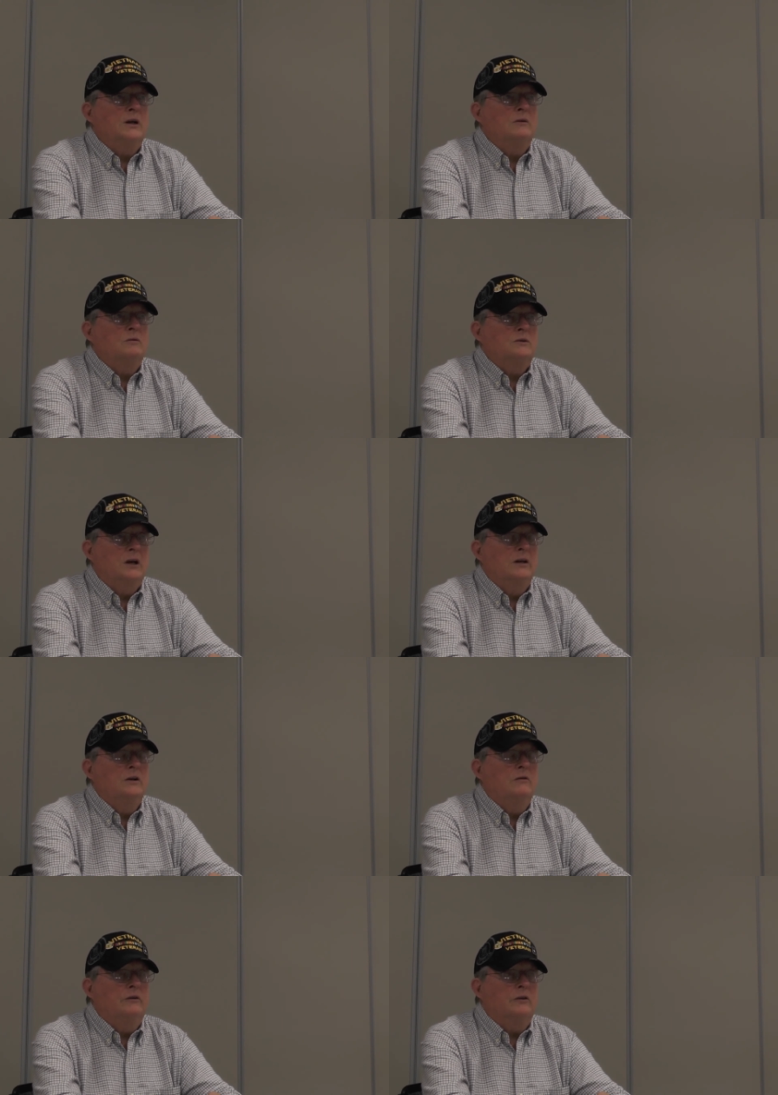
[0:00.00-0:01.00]
I was on the
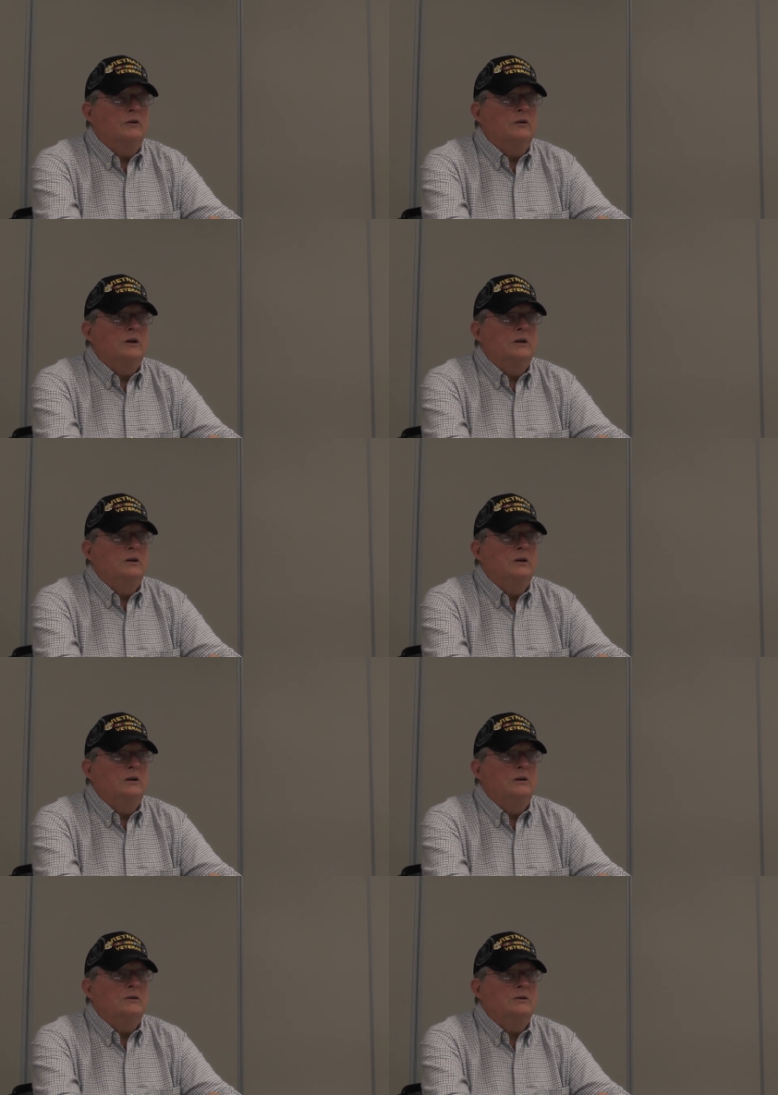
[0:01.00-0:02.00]
Hill for 13
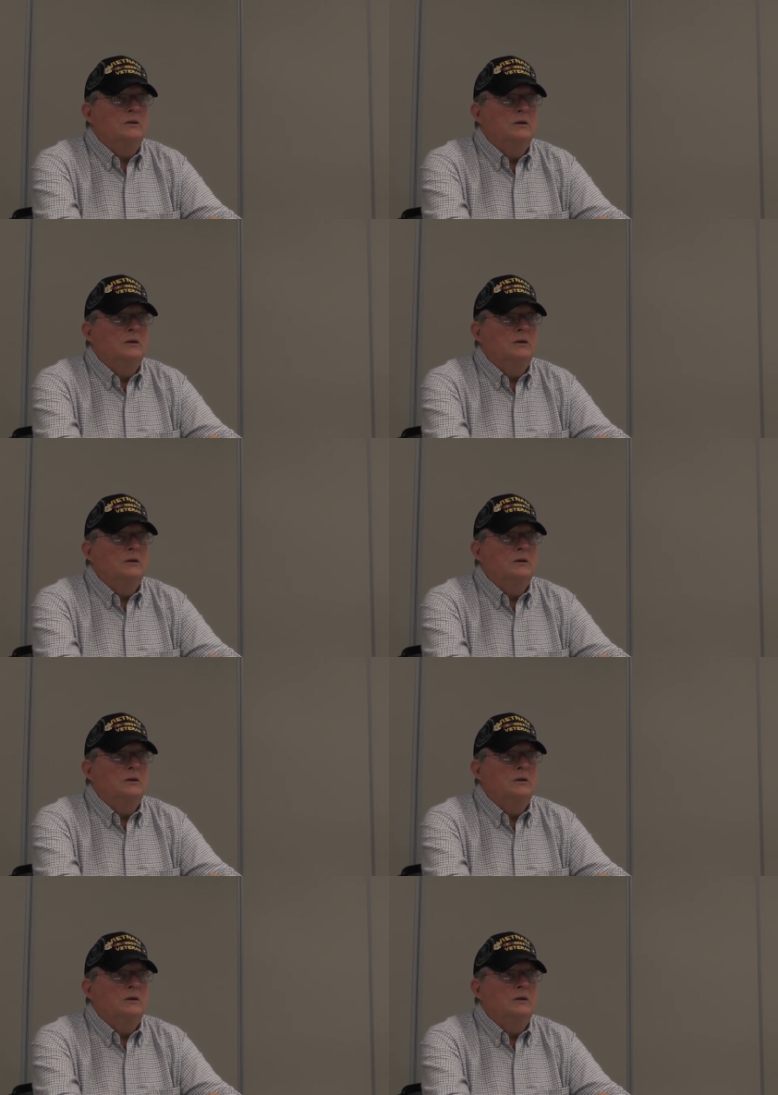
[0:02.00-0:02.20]
years.